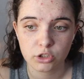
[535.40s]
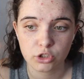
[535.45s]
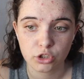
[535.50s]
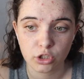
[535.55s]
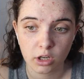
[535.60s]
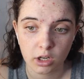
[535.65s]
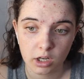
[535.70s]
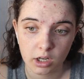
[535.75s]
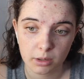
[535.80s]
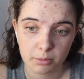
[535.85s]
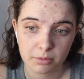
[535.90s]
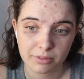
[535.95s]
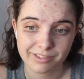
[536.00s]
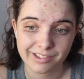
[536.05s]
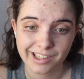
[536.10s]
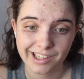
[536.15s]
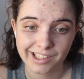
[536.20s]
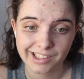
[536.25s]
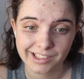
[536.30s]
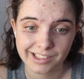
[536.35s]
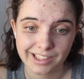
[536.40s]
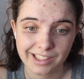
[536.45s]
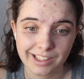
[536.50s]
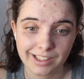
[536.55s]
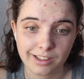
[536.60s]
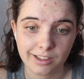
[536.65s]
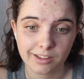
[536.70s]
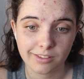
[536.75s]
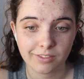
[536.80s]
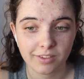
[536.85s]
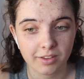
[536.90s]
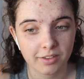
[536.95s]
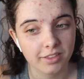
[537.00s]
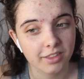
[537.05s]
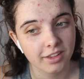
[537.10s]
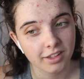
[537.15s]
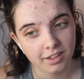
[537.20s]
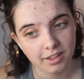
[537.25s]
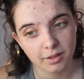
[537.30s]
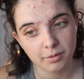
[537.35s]
job of hiding that. I
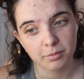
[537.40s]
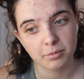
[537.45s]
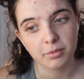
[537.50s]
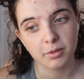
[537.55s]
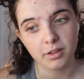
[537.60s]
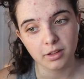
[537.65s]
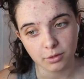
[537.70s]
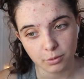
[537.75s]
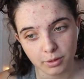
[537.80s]
think he